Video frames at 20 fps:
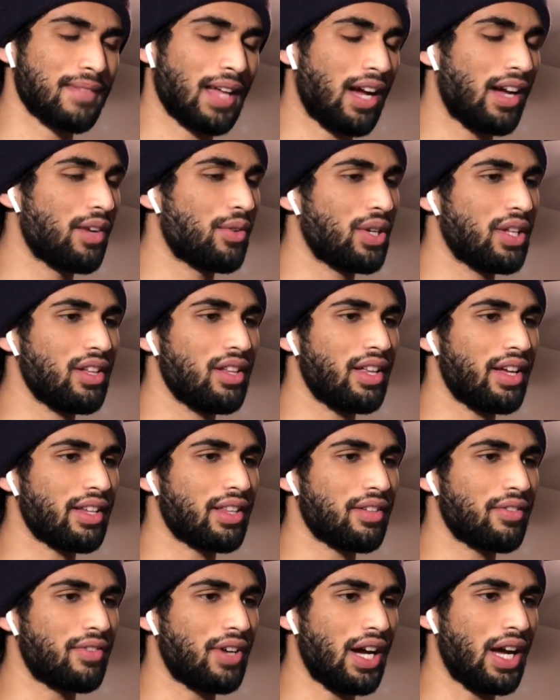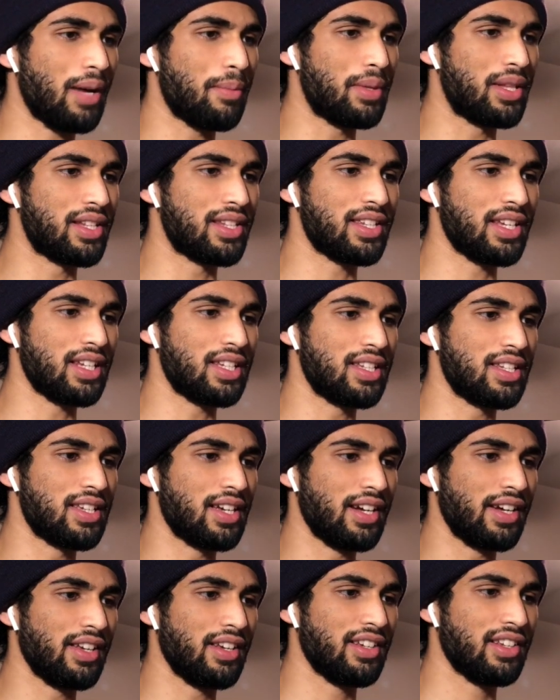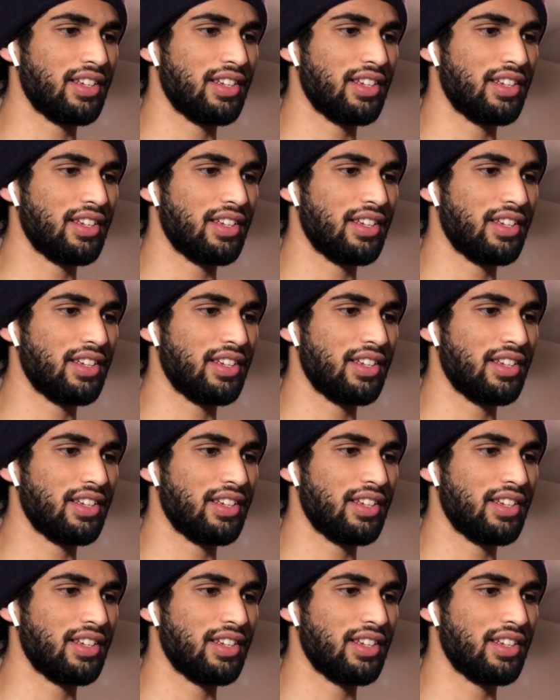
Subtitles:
I really like the vibe and the set design.